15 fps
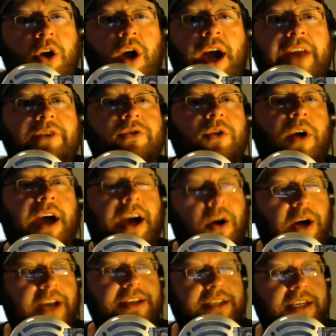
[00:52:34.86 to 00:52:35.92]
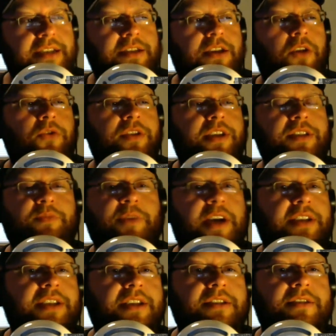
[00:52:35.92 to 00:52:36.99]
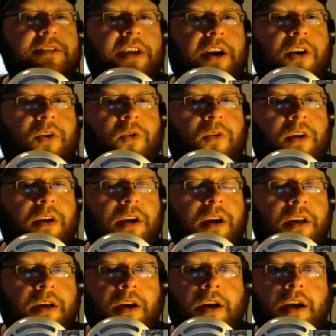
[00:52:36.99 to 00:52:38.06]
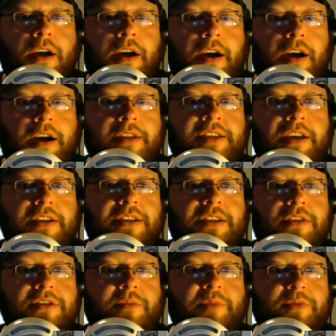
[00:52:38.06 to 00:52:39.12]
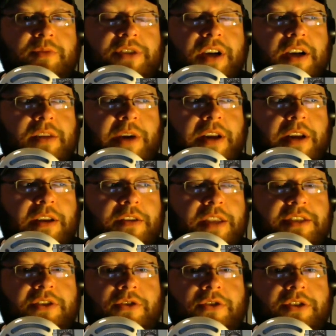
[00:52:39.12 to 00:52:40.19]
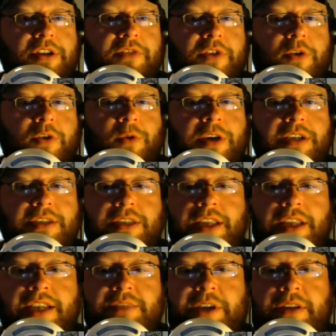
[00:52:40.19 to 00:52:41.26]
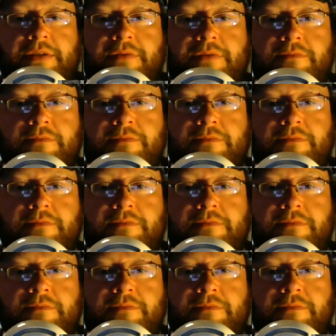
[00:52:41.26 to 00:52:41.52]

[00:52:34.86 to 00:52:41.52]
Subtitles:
don't know how I didn't know this, but I didn't know until I saw some people talking about it that Sonya Deville was lesbian.